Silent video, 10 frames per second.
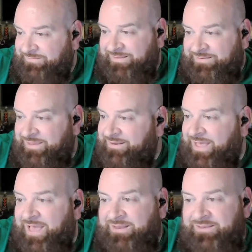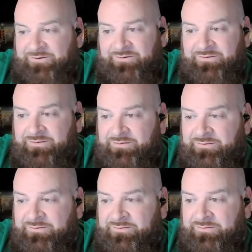Like, get out of here.
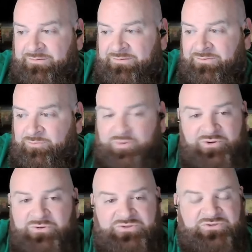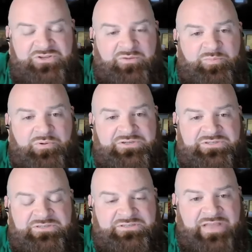Producers didn't push
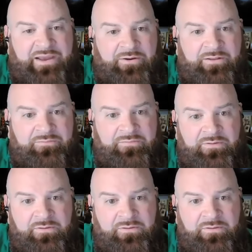this narrative.